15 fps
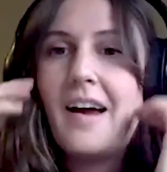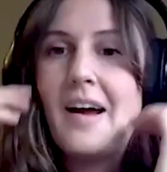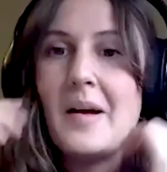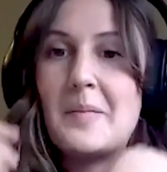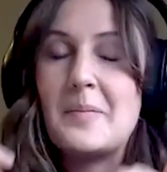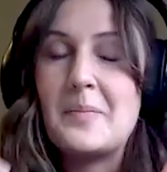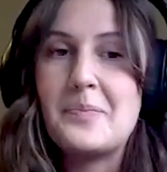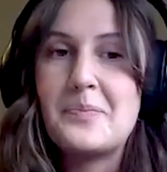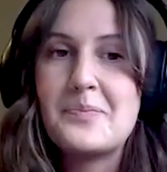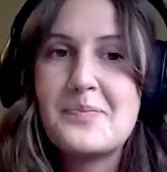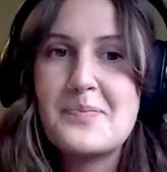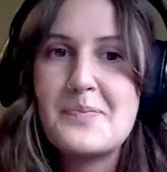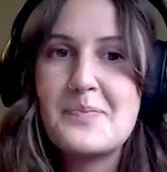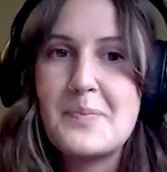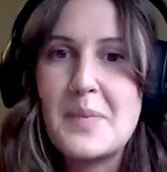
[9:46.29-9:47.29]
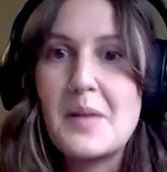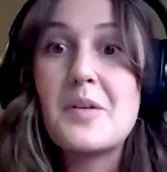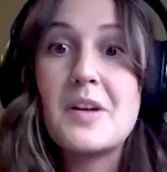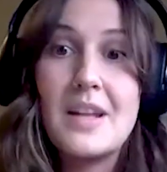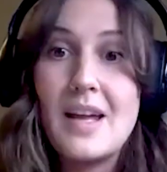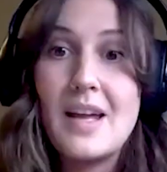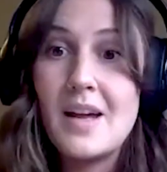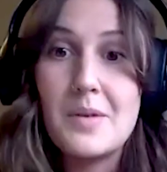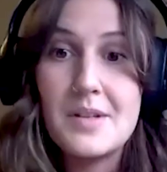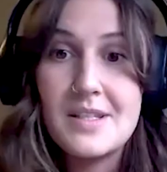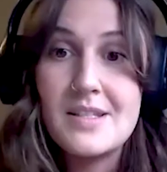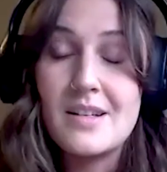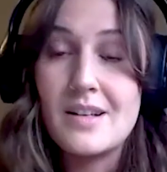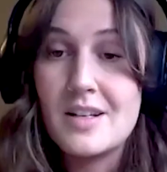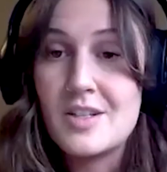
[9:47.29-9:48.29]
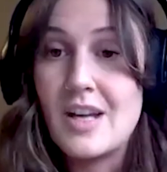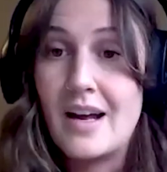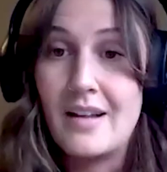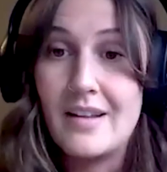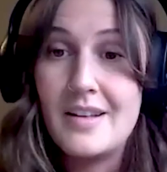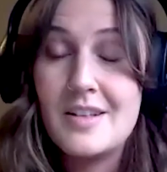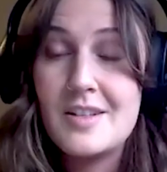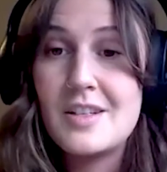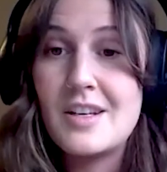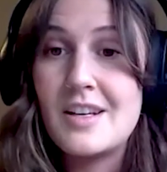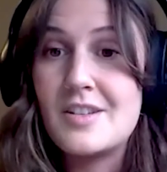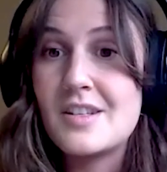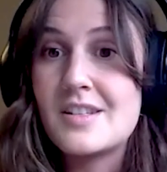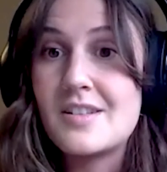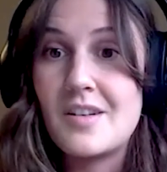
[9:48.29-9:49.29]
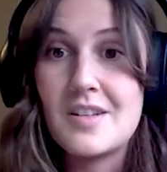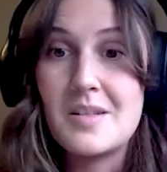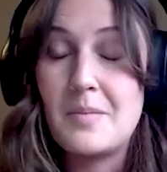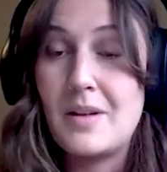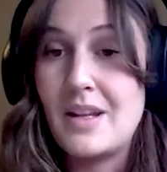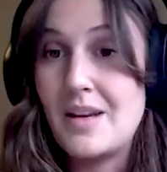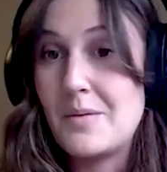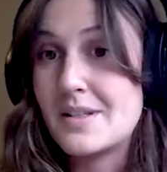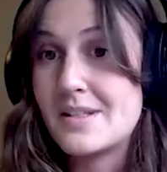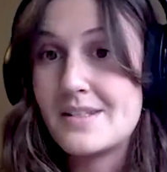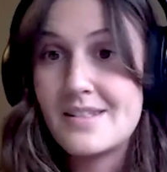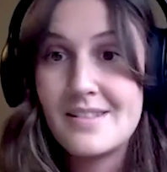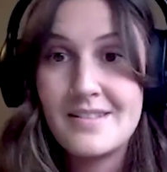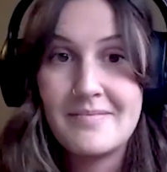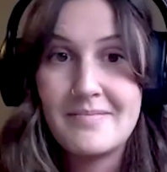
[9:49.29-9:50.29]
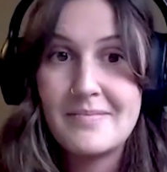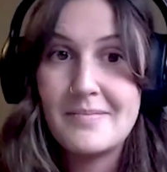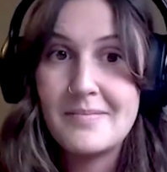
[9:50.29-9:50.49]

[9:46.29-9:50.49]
Um, but really, it was still a challenge. It just ultimately was